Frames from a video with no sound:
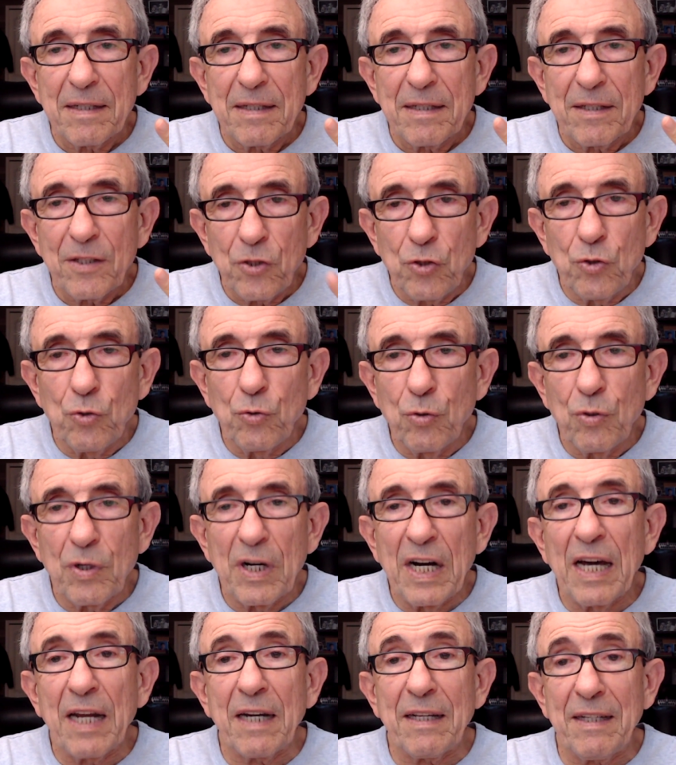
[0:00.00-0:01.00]
you
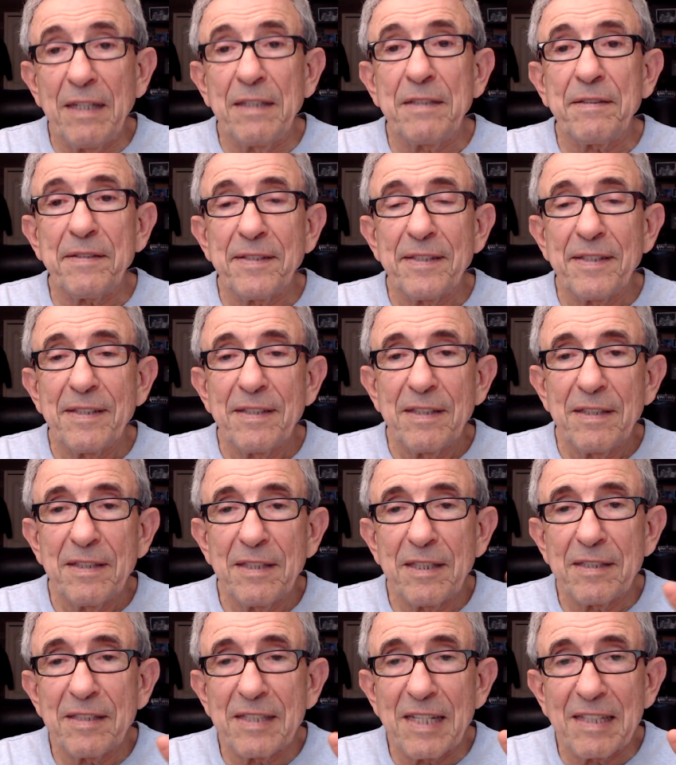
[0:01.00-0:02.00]
are it.
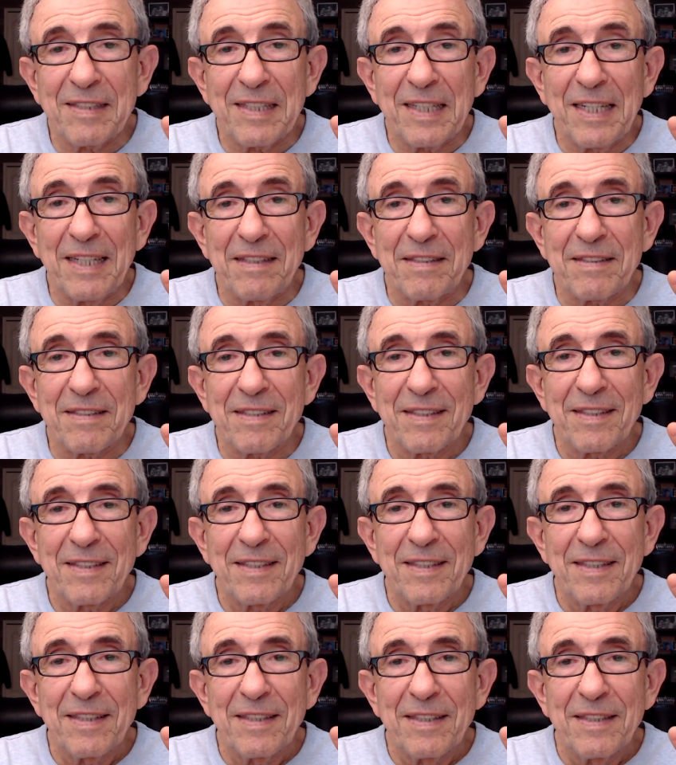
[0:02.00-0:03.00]
There is nothing else.
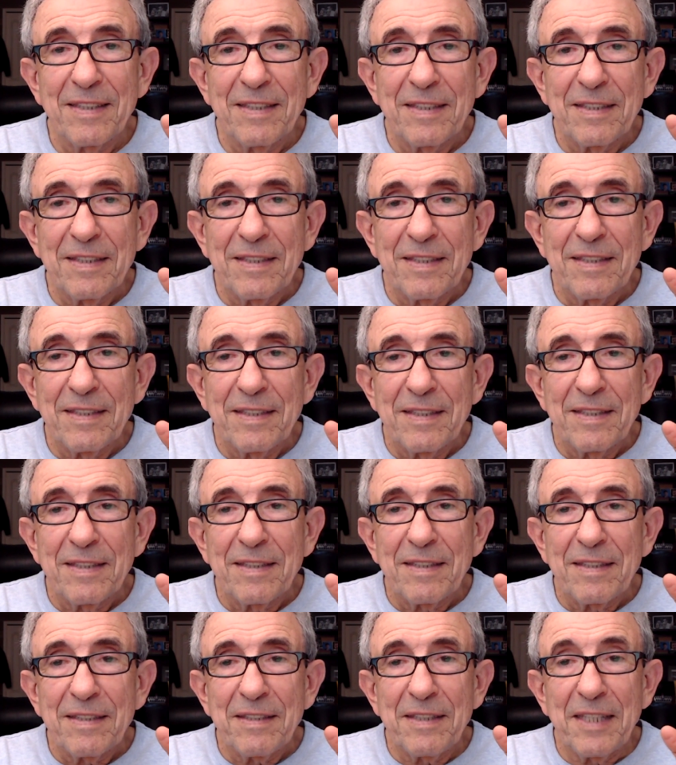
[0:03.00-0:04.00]

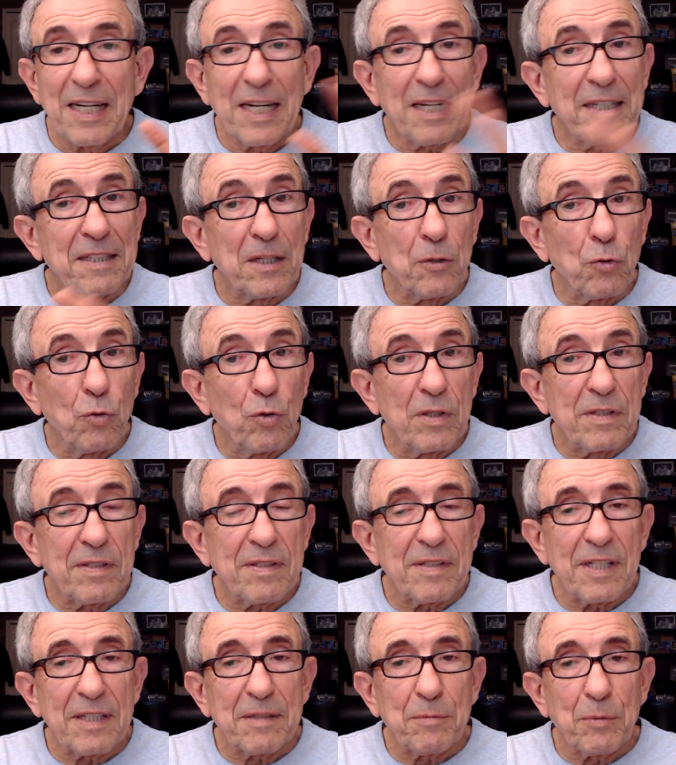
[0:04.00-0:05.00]
There are the rules
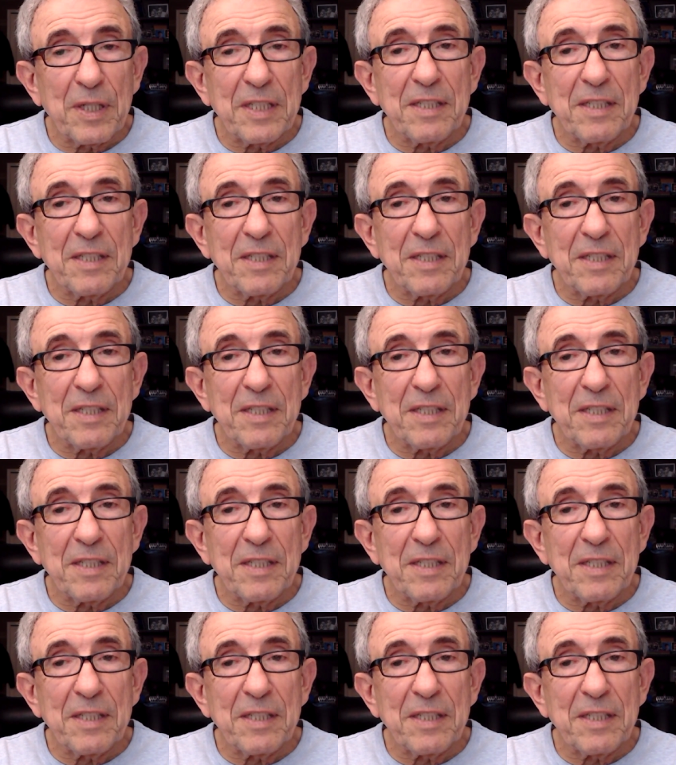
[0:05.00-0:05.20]
that were